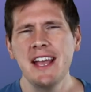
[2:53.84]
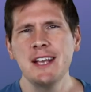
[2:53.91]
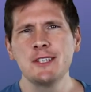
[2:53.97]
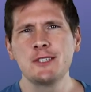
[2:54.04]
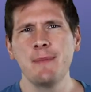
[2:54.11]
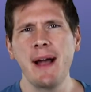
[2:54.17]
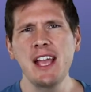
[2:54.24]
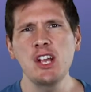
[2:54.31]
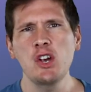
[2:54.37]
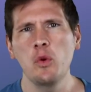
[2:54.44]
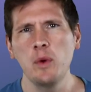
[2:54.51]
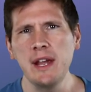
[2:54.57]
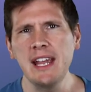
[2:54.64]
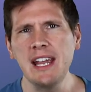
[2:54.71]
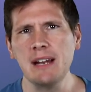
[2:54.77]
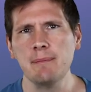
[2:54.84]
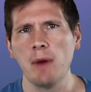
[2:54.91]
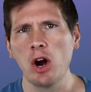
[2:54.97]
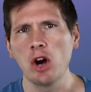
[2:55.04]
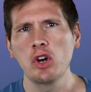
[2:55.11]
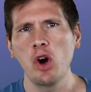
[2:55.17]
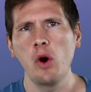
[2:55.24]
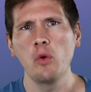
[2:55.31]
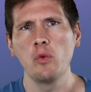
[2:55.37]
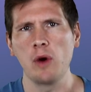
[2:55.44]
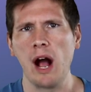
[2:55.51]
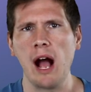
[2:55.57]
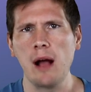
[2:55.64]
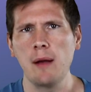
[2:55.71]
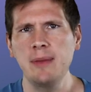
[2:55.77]
Is my queen, Margot
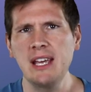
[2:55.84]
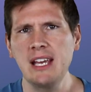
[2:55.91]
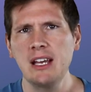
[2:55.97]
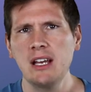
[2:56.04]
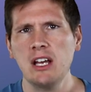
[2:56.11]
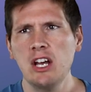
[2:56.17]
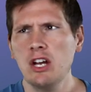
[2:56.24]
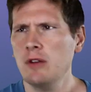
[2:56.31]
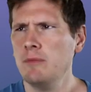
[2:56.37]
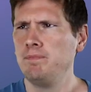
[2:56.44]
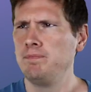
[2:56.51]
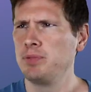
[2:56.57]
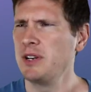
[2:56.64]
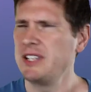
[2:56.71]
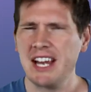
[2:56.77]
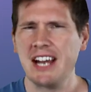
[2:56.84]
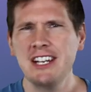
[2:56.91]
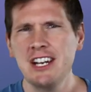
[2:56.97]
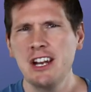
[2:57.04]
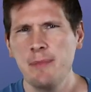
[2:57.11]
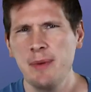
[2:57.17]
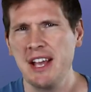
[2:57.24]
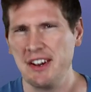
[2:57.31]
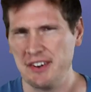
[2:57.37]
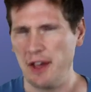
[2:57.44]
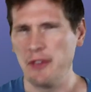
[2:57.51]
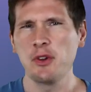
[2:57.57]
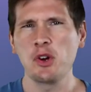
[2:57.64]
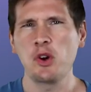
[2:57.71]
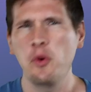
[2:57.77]
Robbie, pretending to be
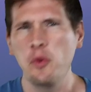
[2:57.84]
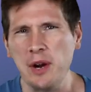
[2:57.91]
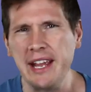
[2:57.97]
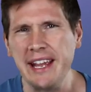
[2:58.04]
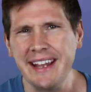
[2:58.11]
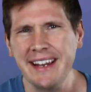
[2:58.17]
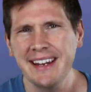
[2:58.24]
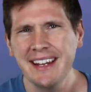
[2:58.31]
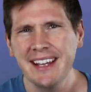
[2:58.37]
another queen?